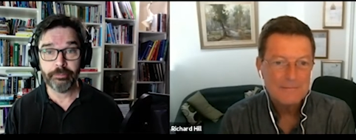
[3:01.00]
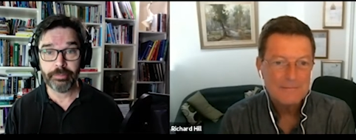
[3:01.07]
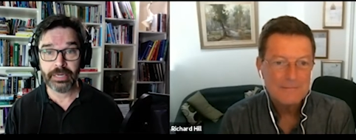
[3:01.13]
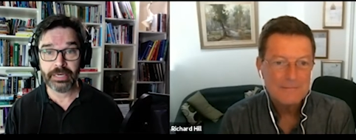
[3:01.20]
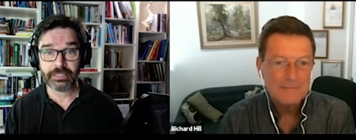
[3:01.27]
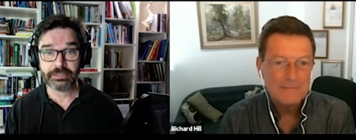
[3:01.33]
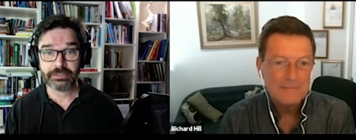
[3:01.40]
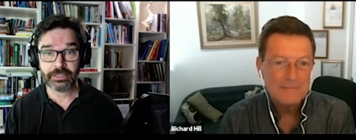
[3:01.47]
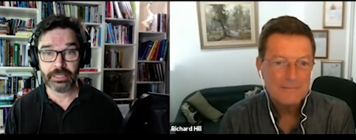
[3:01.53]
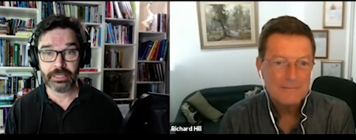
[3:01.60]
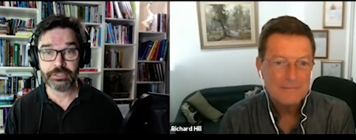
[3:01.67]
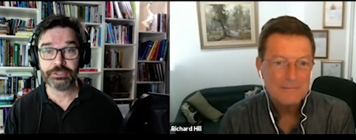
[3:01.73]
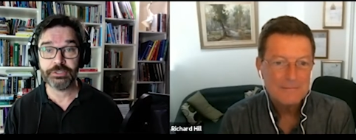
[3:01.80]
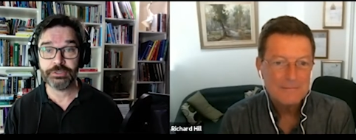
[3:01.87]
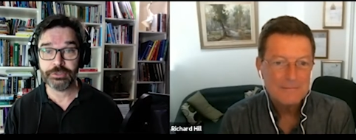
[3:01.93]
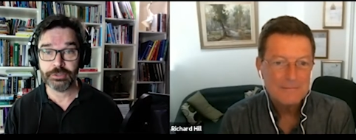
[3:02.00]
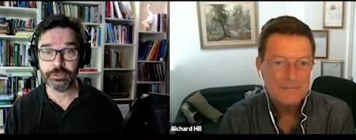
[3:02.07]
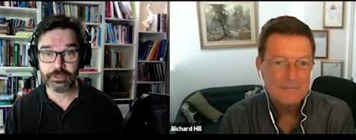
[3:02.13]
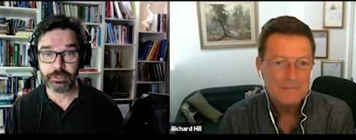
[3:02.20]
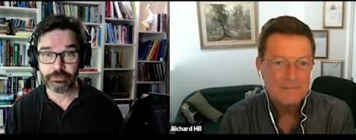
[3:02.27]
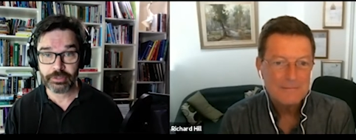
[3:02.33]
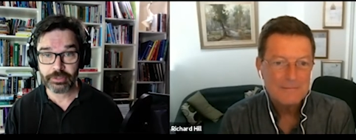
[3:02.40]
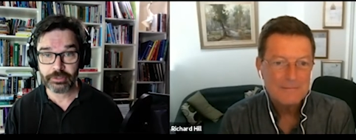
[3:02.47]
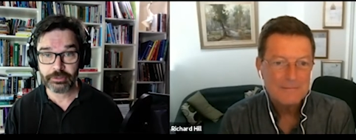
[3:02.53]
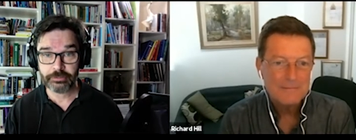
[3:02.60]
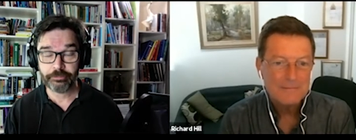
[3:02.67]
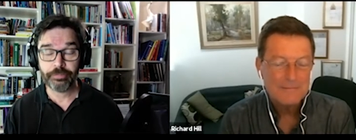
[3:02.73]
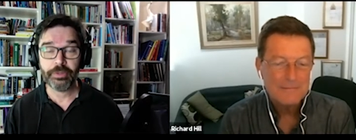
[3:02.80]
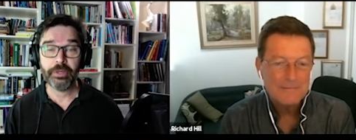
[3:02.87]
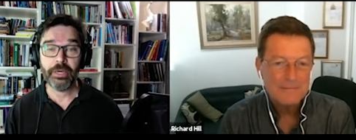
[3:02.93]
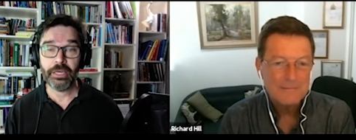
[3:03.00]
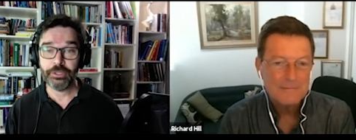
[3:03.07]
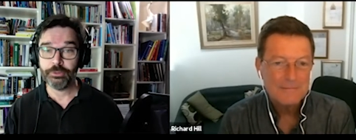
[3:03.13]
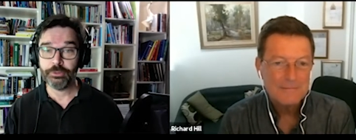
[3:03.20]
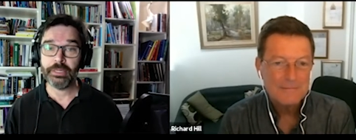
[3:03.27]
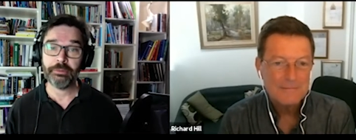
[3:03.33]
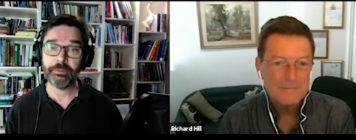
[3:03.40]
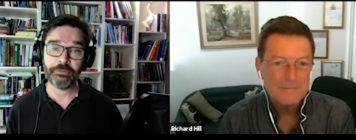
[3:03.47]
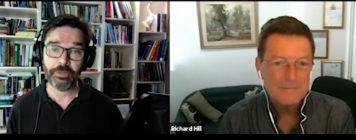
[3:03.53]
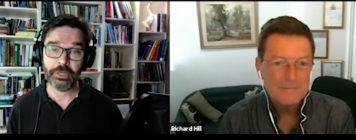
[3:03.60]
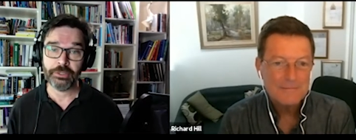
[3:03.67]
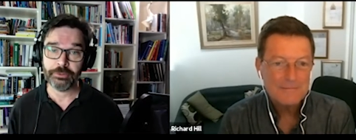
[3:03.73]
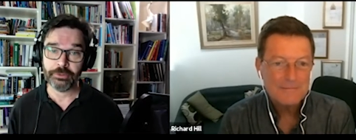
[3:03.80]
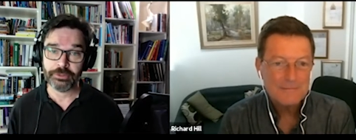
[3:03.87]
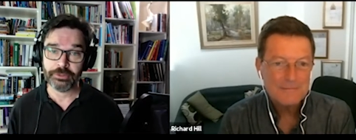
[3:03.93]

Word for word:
Speaker 1: backslash certificate, and you'll be able to find all the